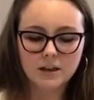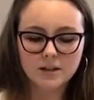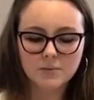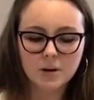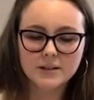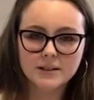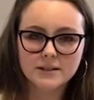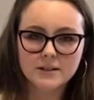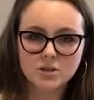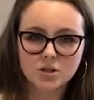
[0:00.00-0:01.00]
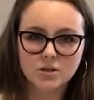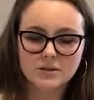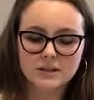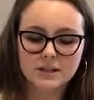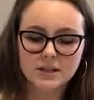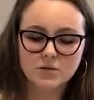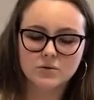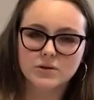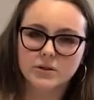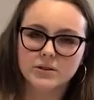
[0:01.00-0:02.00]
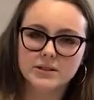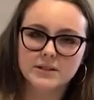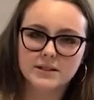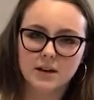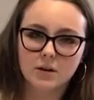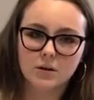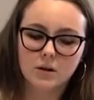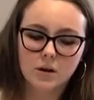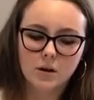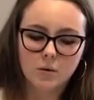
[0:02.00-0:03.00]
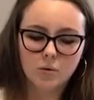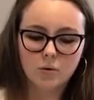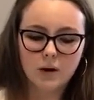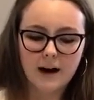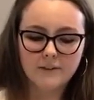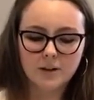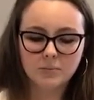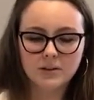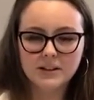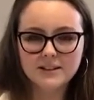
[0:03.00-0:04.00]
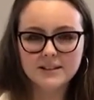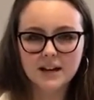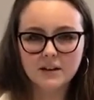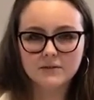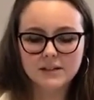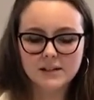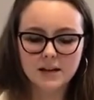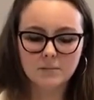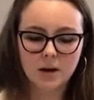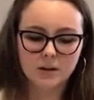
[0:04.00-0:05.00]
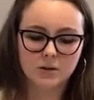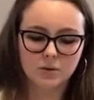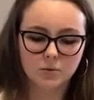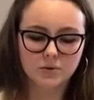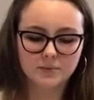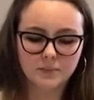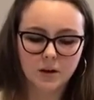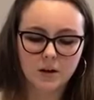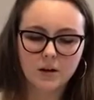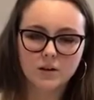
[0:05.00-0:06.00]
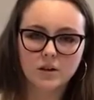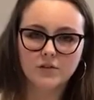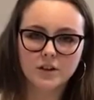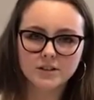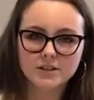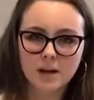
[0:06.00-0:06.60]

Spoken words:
This process ensures that each resulting cell will have a complete set of DNA molecules. The first